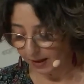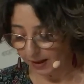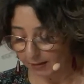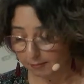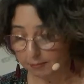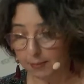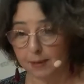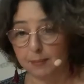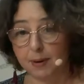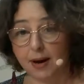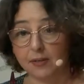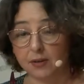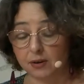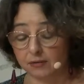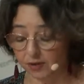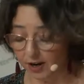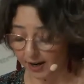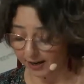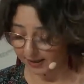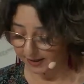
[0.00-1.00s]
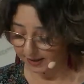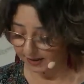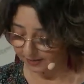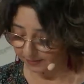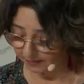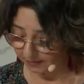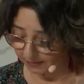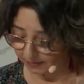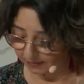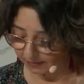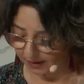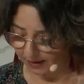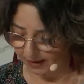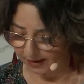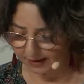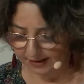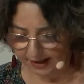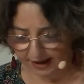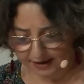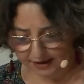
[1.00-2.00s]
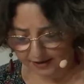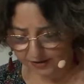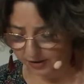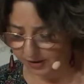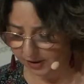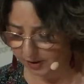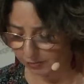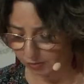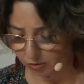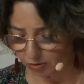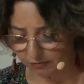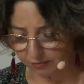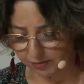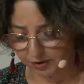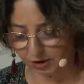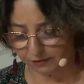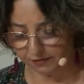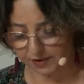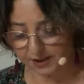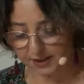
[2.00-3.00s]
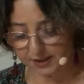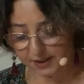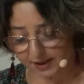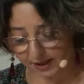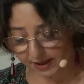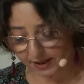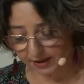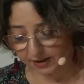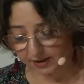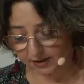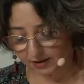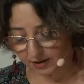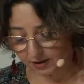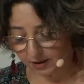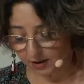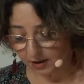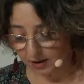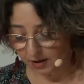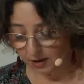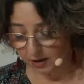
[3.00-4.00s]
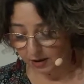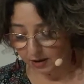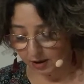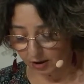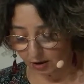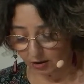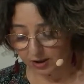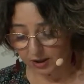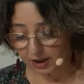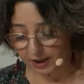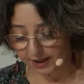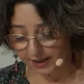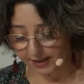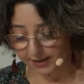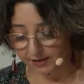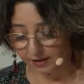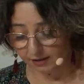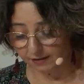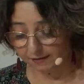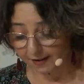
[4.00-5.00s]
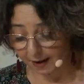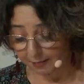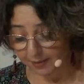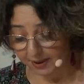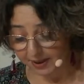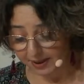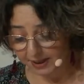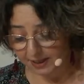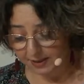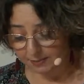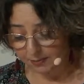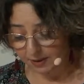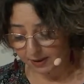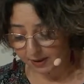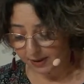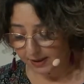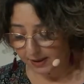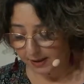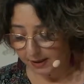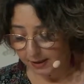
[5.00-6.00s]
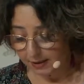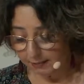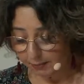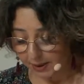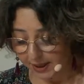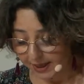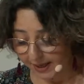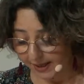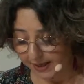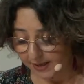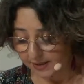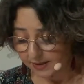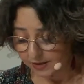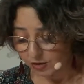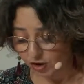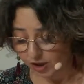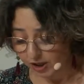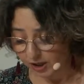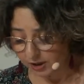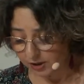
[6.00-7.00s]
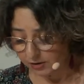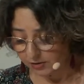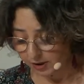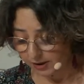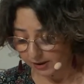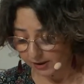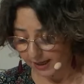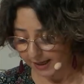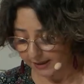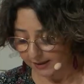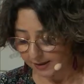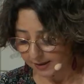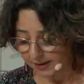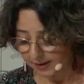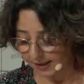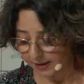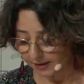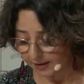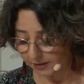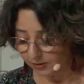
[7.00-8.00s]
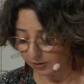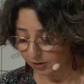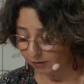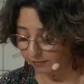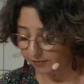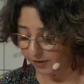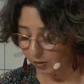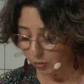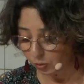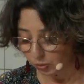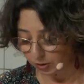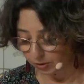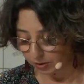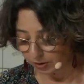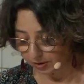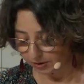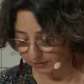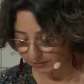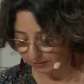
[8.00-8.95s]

My mother writes, neither the movement of 68, not later feminism, placed children at the center of their work.